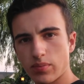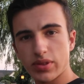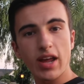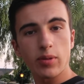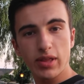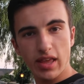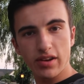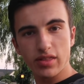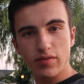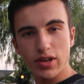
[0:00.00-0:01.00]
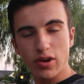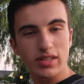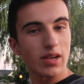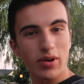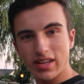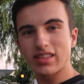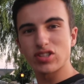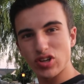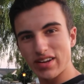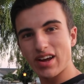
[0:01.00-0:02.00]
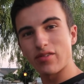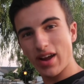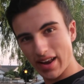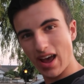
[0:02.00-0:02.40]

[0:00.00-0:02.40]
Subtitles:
but that'll be later in the video as I want to get this trade down right